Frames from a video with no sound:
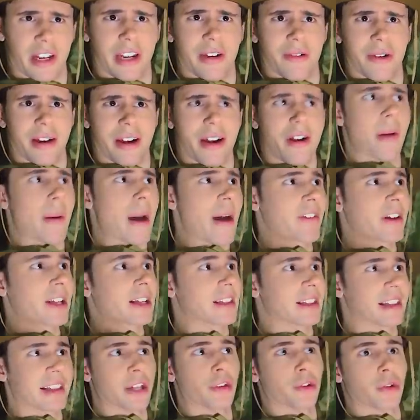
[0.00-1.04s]
eat right now? I'm having
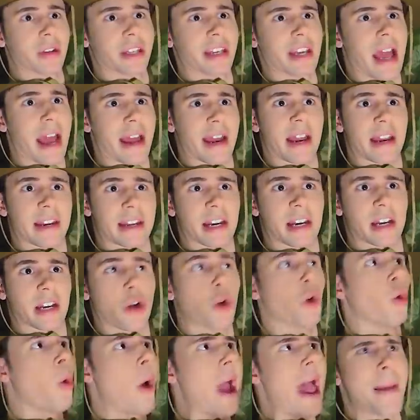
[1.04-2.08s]
literally an identity,
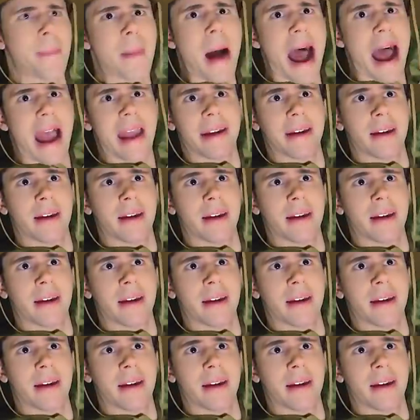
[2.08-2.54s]
who am I?